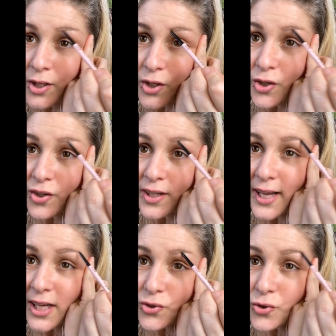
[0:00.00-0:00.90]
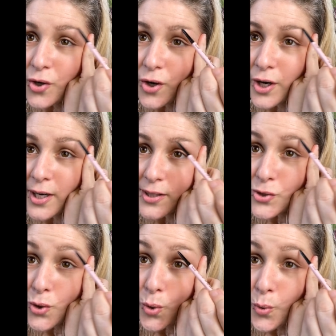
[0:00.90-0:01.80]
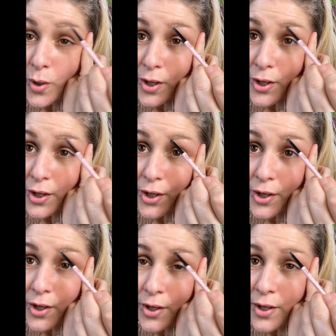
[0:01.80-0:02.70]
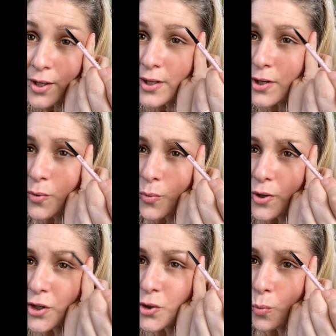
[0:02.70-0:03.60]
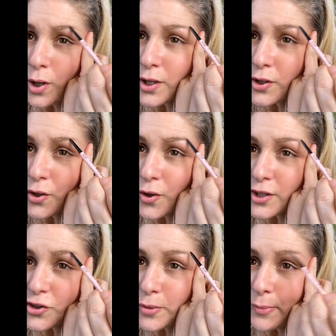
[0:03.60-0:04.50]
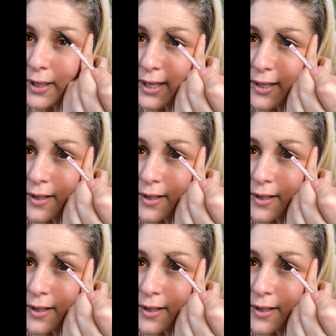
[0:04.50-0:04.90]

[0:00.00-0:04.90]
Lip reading: your natural arch, or where you want your arch to be.